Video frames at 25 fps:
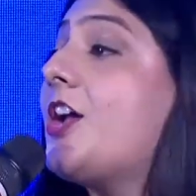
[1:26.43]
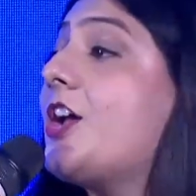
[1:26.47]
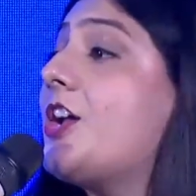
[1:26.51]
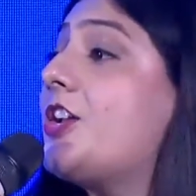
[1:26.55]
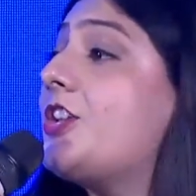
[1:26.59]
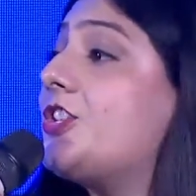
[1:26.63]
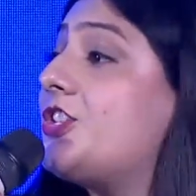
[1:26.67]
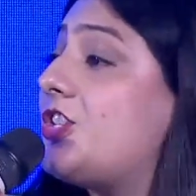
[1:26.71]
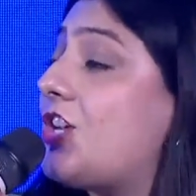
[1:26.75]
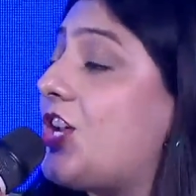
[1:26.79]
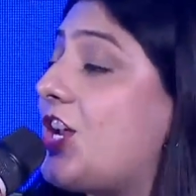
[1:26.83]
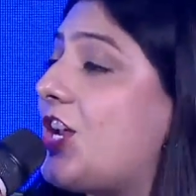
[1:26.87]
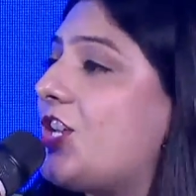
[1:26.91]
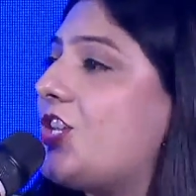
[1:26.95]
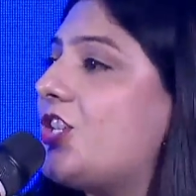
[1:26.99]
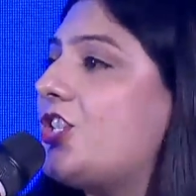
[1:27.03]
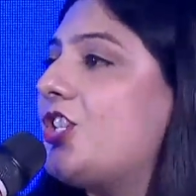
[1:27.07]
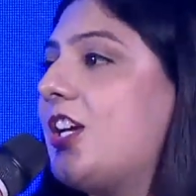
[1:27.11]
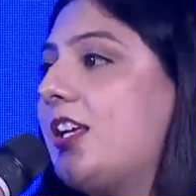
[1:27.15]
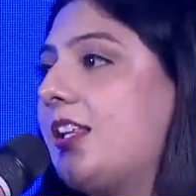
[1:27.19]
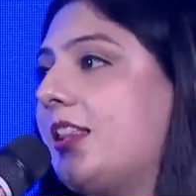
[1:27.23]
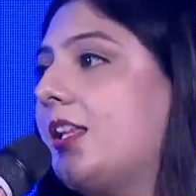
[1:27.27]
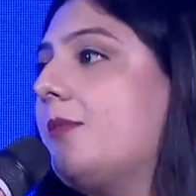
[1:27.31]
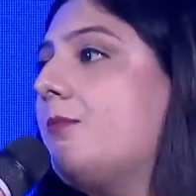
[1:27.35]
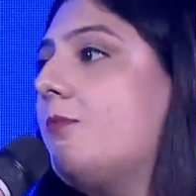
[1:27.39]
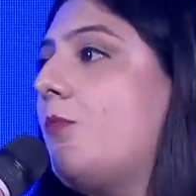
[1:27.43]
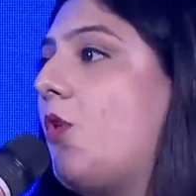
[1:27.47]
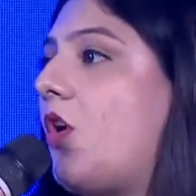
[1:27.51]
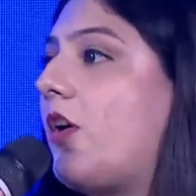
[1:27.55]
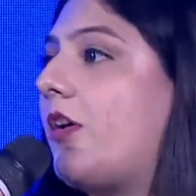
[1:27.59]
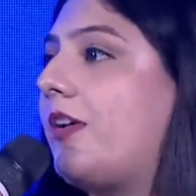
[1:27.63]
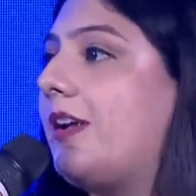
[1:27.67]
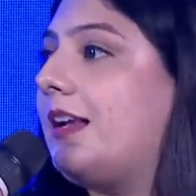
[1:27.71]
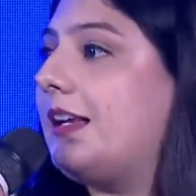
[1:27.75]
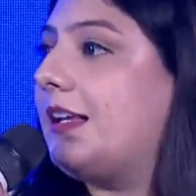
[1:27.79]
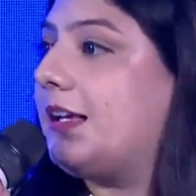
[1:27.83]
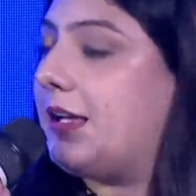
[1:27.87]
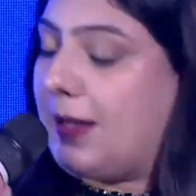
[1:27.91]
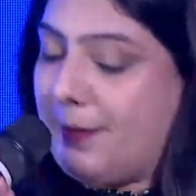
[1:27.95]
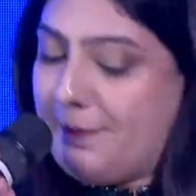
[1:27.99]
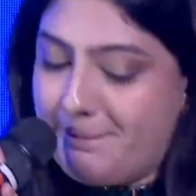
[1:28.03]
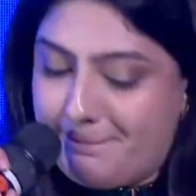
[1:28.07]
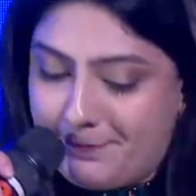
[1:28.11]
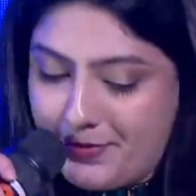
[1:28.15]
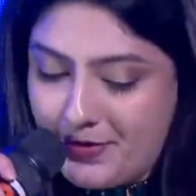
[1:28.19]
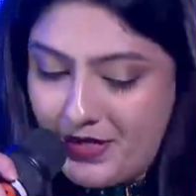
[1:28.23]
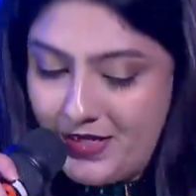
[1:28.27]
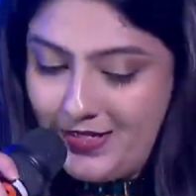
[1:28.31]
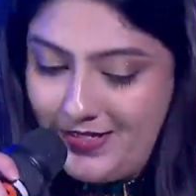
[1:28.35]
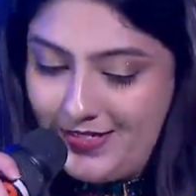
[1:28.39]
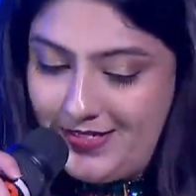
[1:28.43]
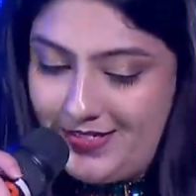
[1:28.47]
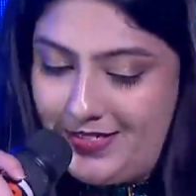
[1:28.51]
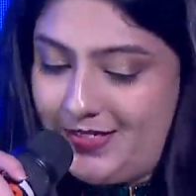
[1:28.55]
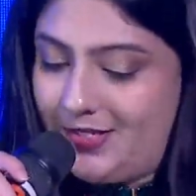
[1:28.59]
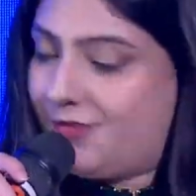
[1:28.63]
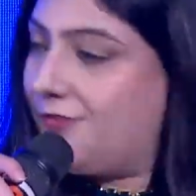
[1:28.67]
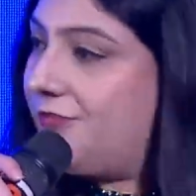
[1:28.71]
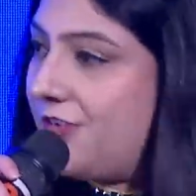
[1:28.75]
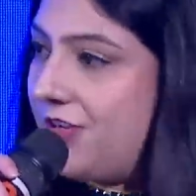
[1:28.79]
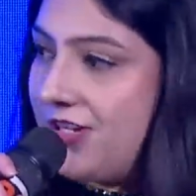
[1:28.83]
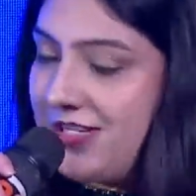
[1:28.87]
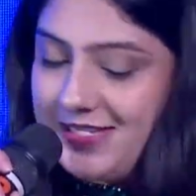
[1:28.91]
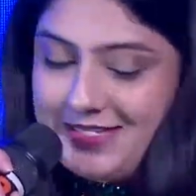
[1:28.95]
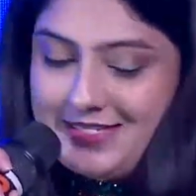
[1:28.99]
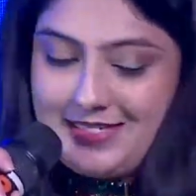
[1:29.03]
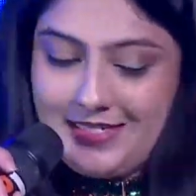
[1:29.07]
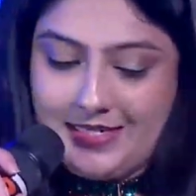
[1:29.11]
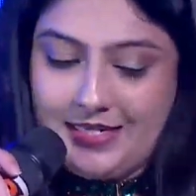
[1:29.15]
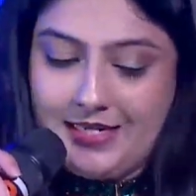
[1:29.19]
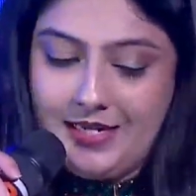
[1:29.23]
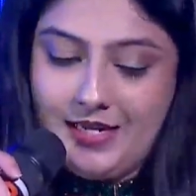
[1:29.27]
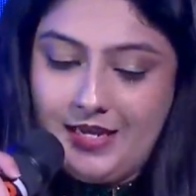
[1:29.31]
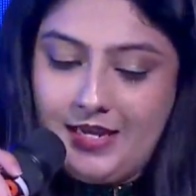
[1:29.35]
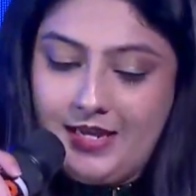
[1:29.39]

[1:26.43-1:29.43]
changing the moral compass, firstly,